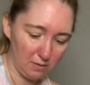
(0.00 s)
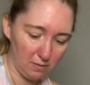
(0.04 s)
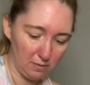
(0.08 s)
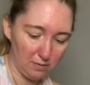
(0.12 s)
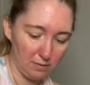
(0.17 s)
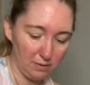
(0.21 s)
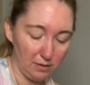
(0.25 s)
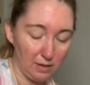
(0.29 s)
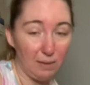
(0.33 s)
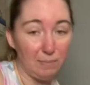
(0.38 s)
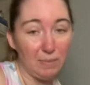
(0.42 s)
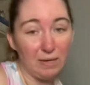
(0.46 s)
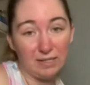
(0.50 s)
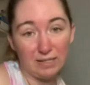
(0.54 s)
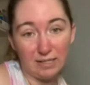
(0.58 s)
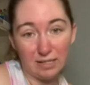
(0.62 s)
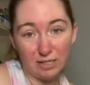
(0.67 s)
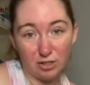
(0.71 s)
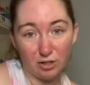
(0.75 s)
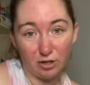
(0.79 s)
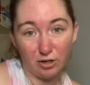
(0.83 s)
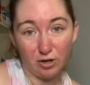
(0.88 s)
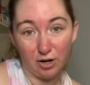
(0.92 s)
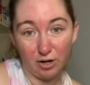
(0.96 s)
Now my
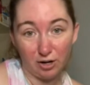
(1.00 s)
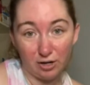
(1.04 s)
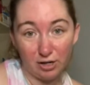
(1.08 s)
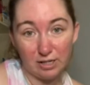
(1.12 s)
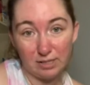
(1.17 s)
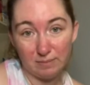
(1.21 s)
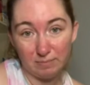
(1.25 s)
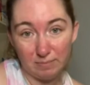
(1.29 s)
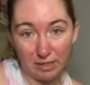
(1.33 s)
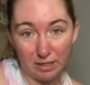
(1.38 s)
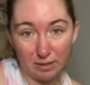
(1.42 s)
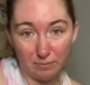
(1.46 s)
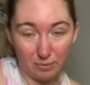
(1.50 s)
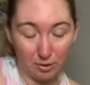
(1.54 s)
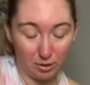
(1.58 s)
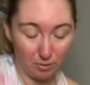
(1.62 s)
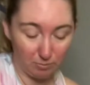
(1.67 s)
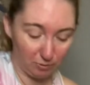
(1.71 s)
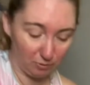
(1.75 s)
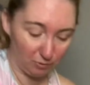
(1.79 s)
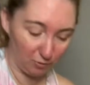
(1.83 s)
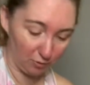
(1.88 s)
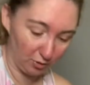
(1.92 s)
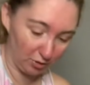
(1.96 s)
sister, her husband helps her
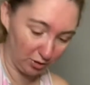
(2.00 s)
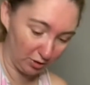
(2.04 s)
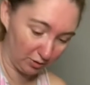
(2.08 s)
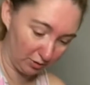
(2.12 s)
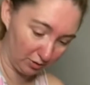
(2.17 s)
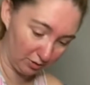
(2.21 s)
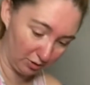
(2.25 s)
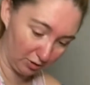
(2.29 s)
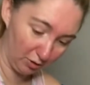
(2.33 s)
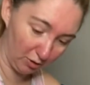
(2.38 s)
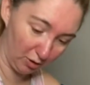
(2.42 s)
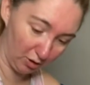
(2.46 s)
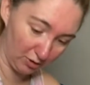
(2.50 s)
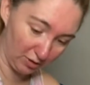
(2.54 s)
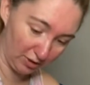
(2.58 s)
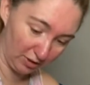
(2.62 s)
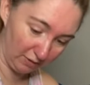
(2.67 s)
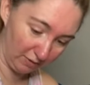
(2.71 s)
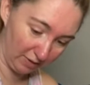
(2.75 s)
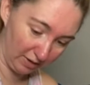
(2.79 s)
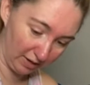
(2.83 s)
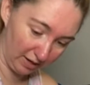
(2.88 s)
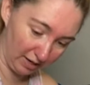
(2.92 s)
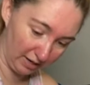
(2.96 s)
before she do hers
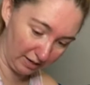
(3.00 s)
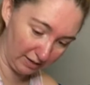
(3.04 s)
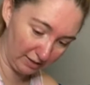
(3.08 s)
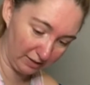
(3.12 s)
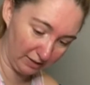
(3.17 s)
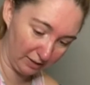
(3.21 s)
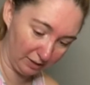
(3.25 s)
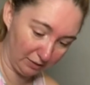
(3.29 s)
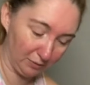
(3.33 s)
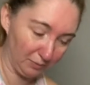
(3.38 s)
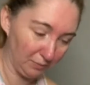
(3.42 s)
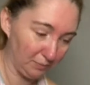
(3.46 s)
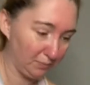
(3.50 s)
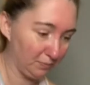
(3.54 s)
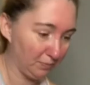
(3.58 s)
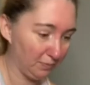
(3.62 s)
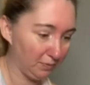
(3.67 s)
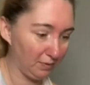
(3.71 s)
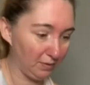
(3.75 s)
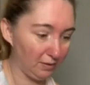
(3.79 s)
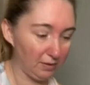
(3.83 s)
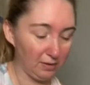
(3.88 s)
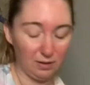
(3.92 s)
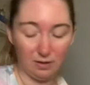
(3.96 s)
every night, so
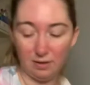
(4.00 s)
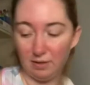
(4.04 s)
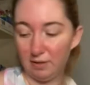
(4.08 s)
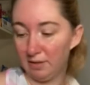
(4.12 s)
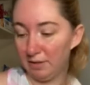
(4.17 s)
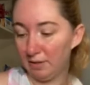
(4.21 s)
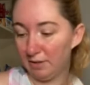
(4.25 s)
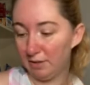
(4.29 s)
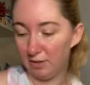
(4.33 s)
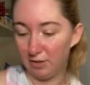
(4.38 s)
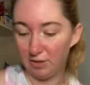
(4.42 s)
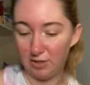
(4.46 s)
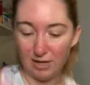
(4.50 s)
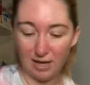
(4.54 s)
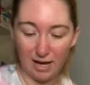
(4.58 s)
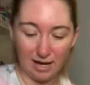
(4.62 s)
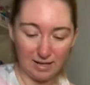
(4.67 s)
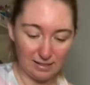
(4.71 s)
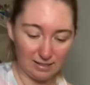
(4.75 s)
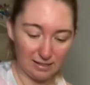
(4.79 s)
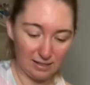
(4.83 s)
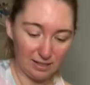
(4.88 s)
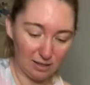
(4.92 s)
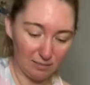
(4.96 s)
she has
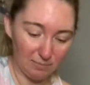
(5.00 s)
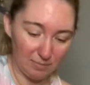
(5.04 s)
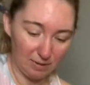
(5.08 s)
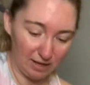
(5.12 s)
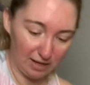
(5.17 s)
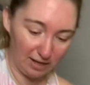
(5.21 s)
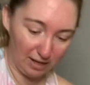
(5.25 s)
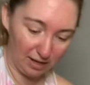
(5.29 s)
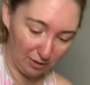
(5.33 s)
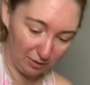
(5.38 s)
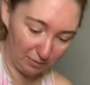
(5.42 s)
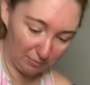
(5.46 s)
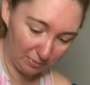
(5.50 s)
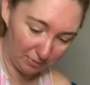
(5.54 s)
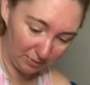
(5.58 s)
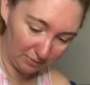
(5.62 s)
a little bit of help.